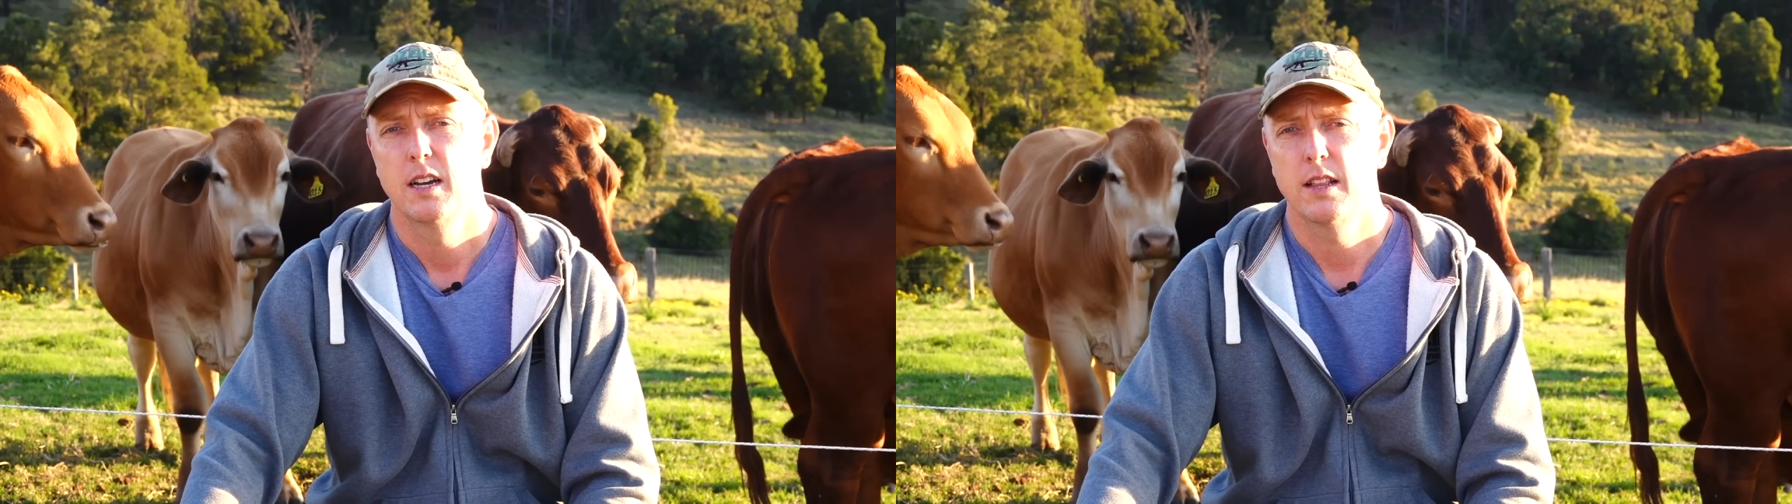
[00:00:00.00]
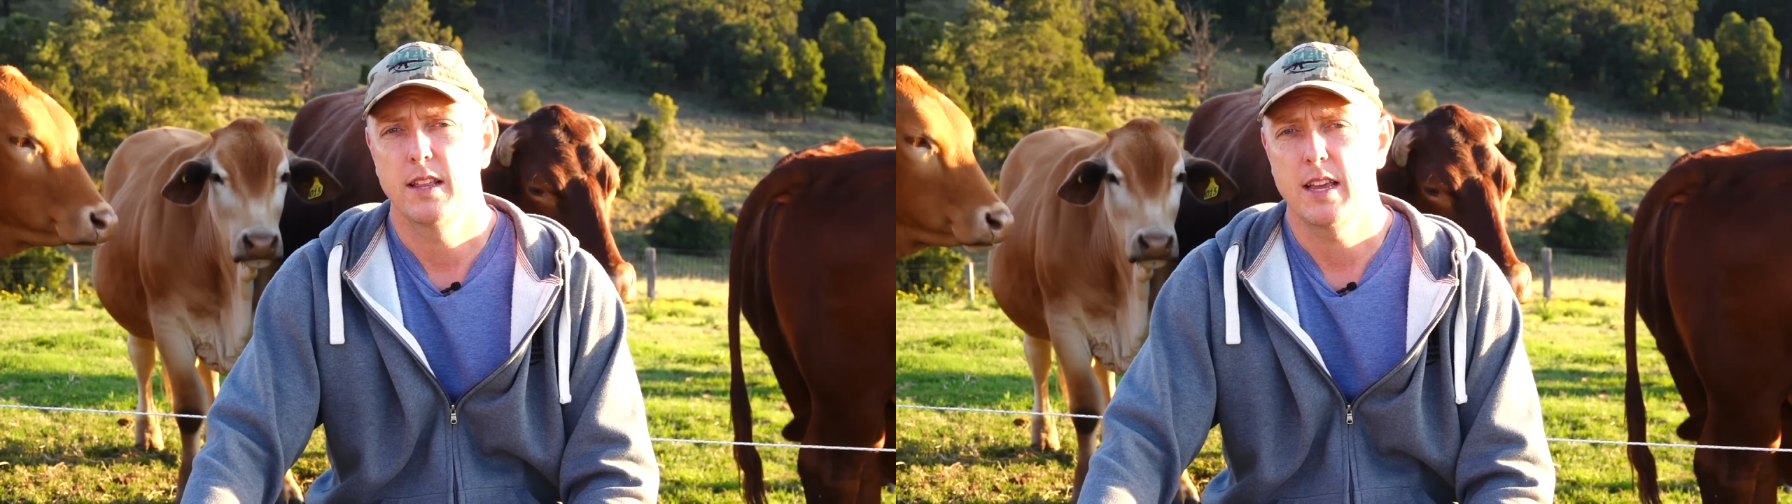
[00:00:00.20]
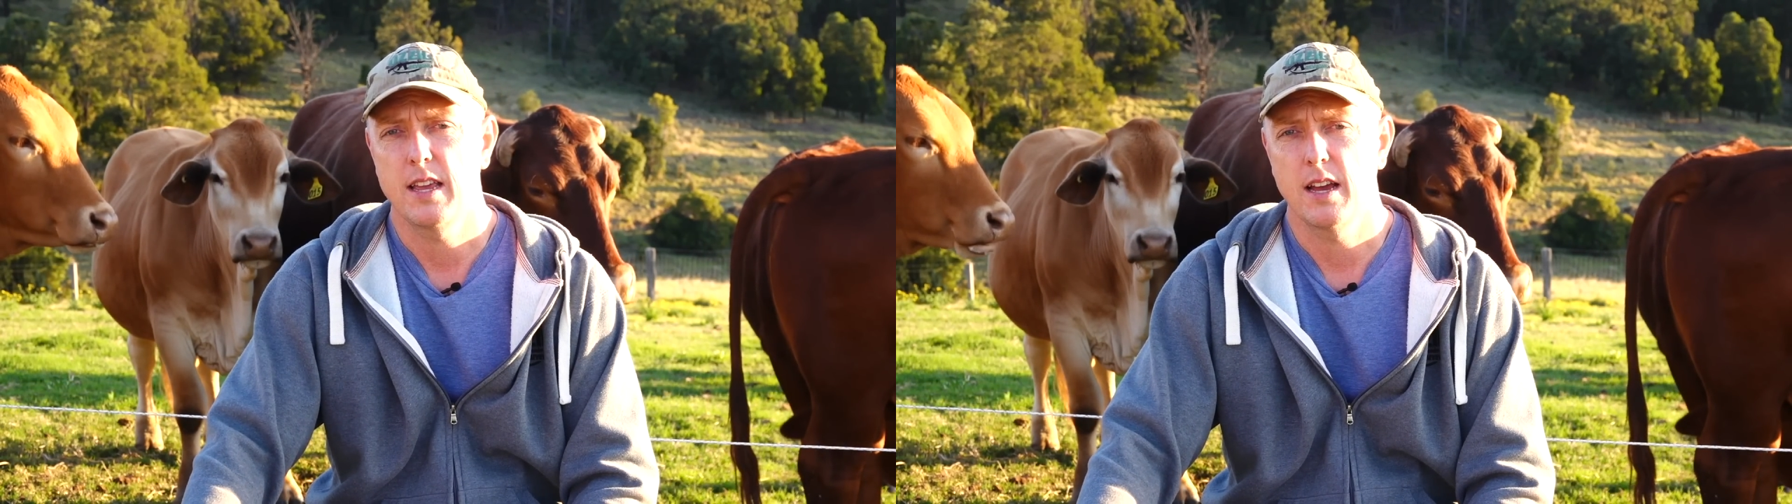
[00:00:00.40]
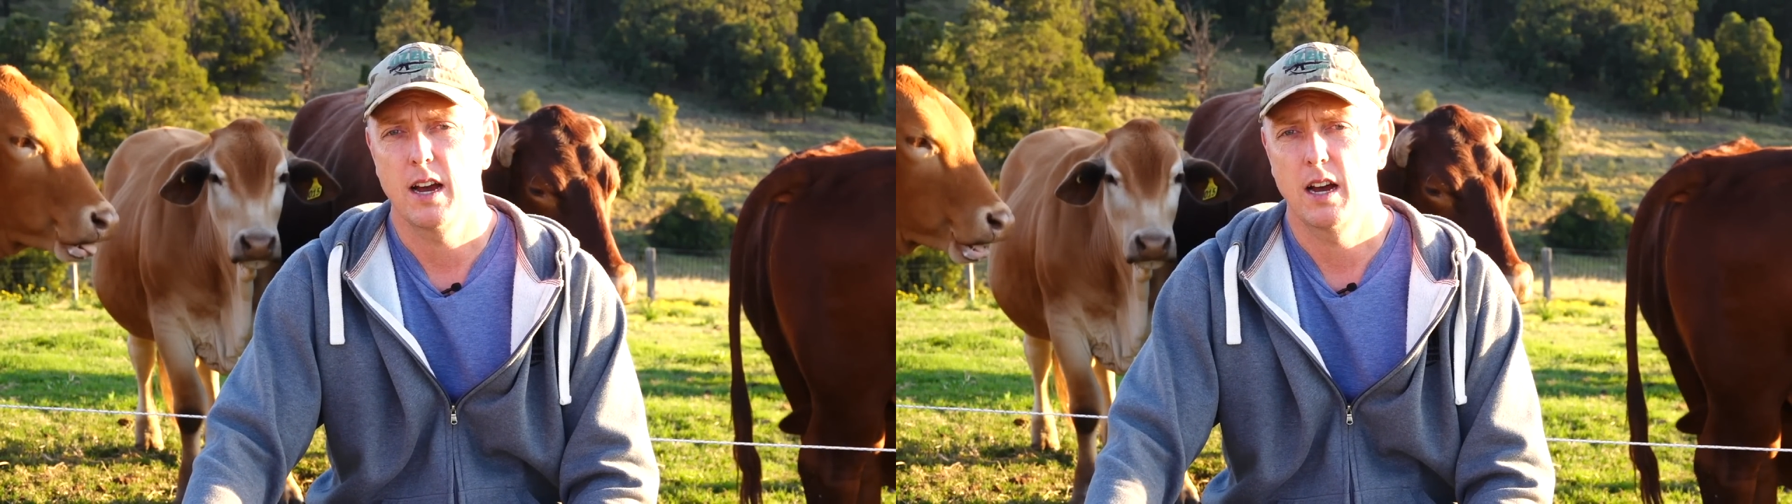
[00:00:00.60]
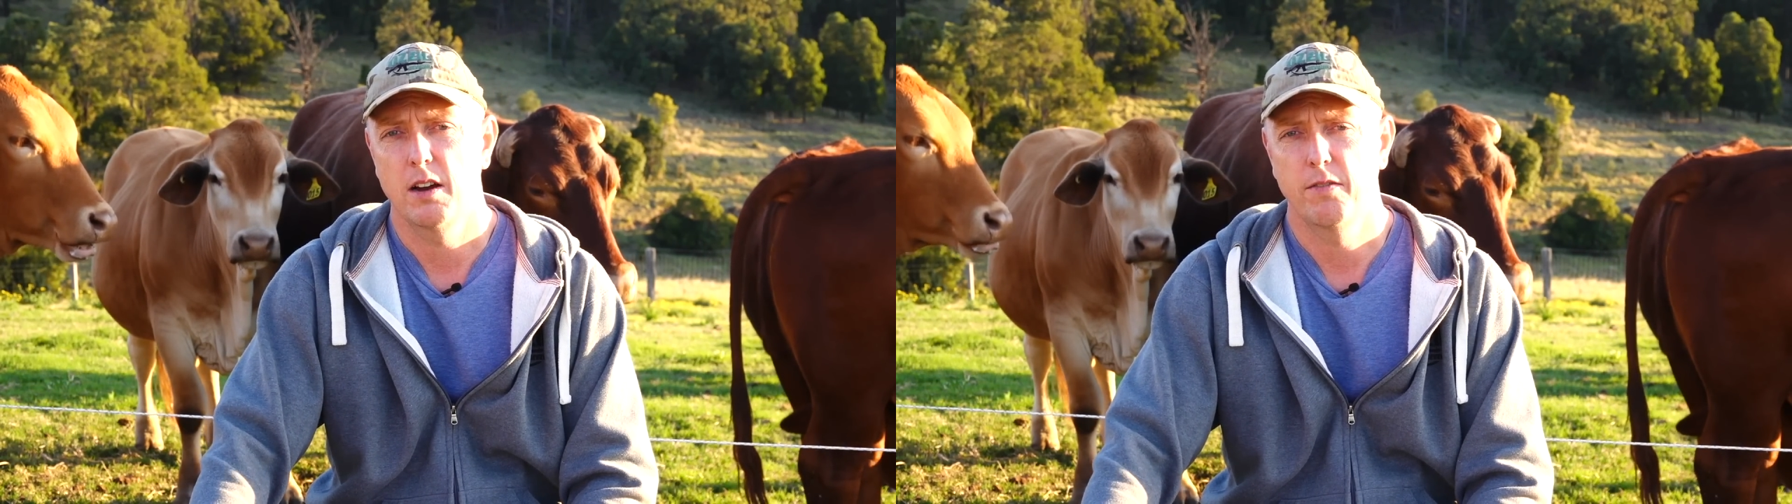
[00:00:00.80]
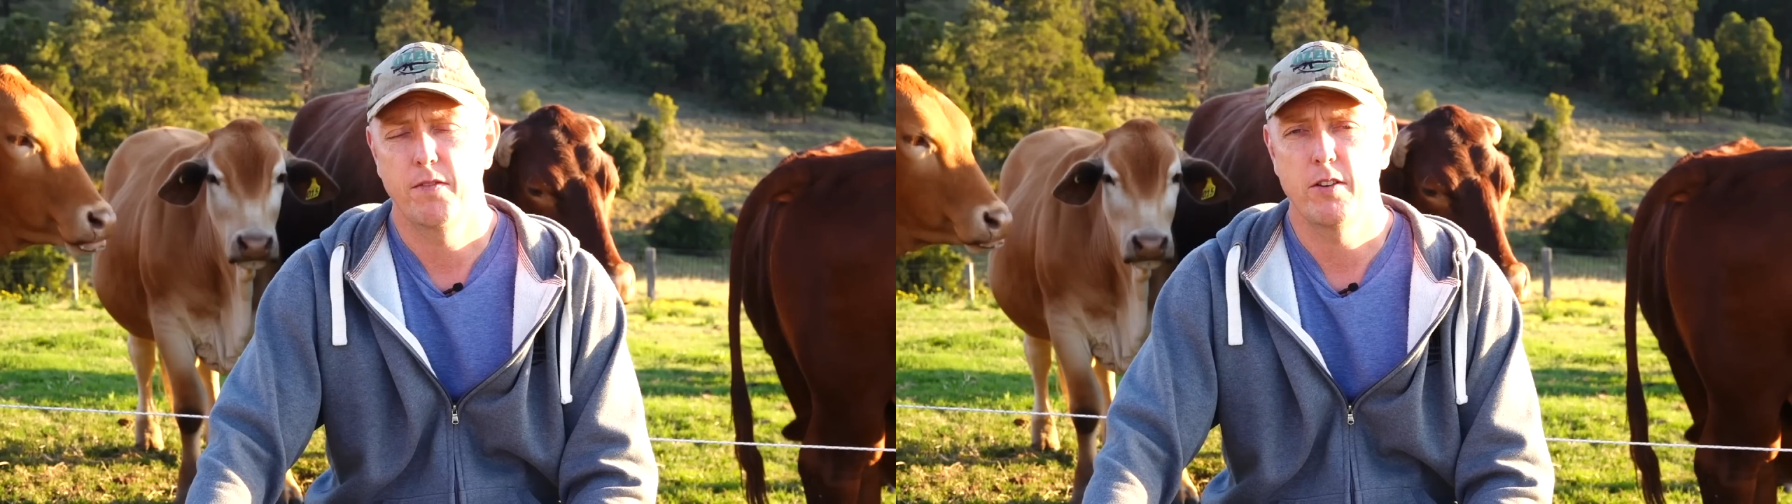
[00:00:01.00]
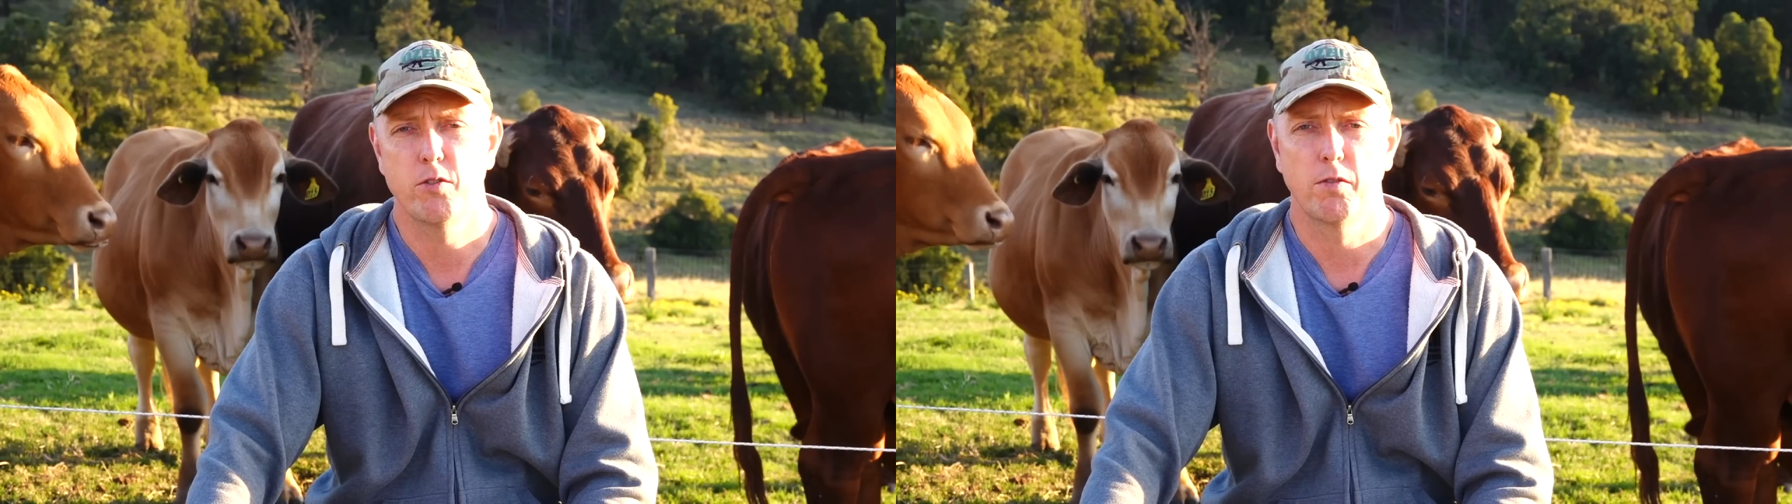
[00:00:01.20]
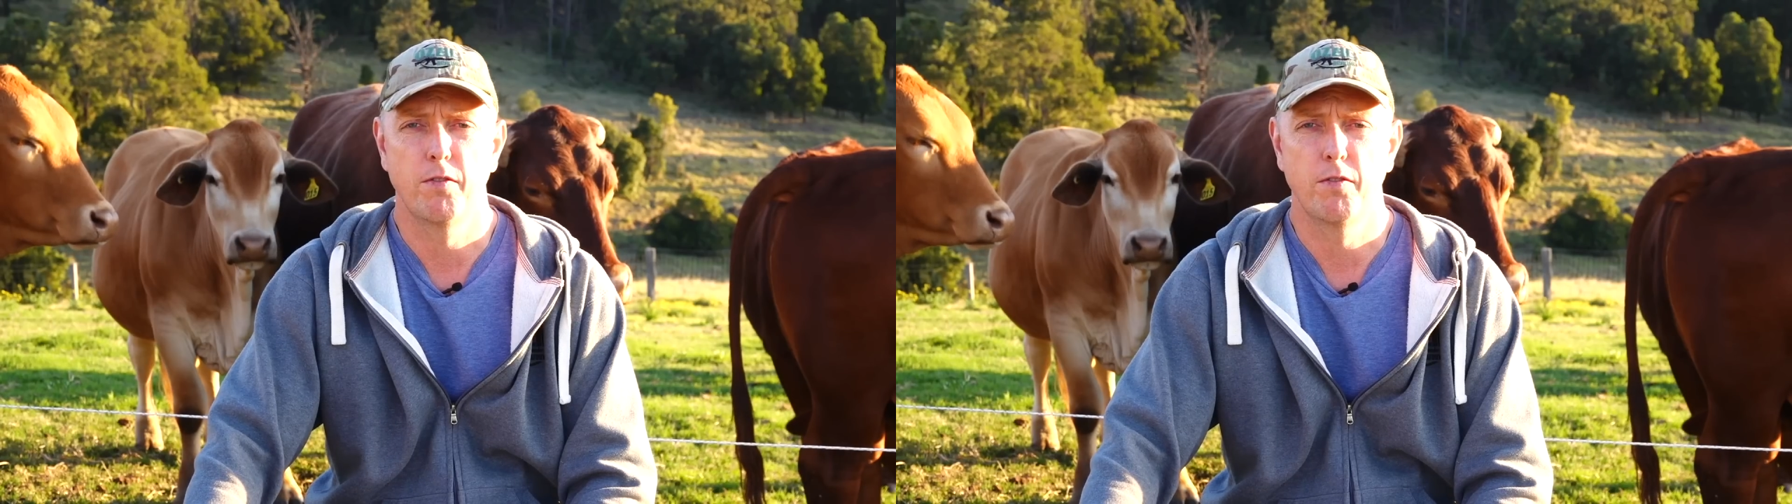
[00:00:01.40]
the Federal